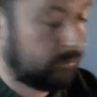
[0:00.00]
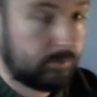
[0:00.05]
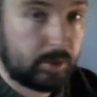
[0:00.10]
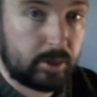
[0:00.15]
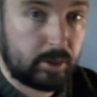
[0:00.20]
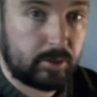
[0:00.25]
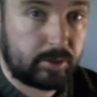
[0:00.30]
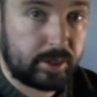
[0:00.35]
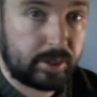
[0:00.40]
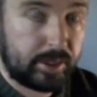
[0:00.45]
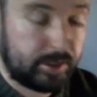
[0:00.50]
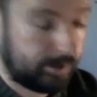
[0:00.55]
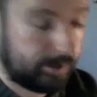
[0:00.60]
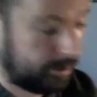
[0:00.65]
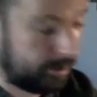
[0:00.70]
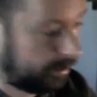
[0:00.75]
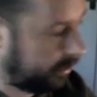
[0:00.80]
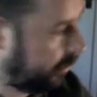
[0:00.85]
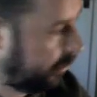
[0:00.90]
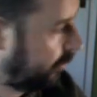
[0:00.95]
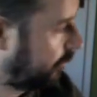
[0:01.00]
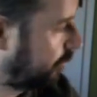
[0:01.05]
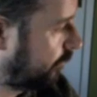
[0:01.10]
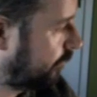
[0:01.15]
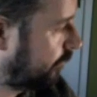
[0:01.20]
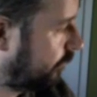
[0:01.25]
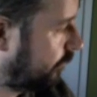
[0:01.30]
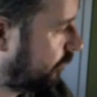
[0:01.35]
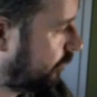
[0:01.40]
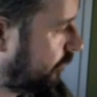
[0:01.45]
Okay, so
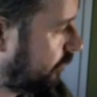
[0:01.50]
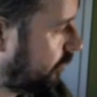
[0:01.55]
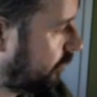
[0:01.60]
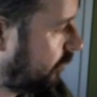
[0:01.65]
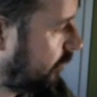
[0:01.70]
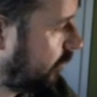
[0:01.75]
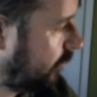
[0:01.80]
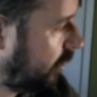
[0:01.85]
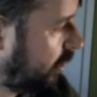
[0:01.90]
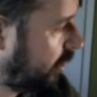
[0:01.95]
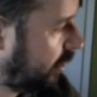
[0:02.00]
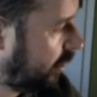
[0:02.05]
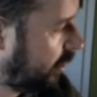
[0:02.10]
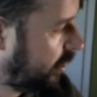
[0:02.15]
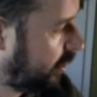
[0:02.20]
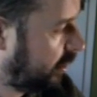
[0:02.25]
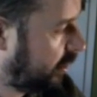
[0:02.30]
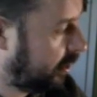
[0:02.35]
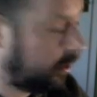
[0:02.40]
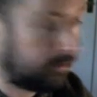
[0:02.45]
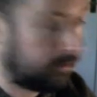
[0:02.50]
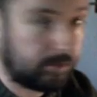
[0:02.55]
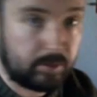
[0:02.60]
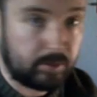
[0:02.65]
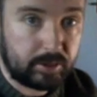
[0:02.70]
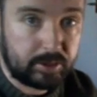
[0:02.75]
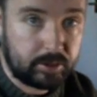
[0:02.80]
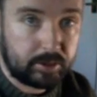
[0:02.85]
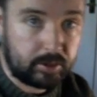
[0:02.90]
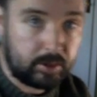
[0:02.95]
now I've got
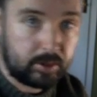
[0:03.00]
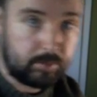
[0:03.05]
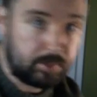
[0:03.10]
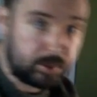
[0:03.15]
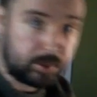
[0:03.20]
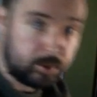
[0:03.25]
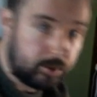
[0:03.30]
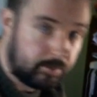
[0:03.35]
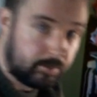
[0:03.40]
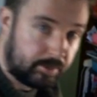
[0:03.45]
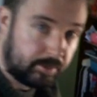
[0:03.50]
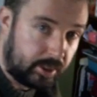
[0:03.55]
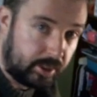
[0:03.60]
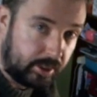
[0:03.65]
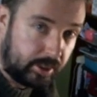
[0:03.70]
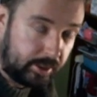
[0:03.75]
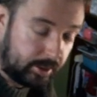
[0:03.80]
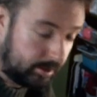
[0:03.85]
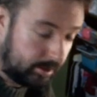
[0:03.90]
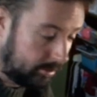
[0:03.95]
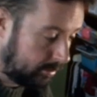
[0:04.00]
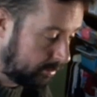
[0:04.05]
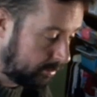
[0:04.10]
my comb tied in.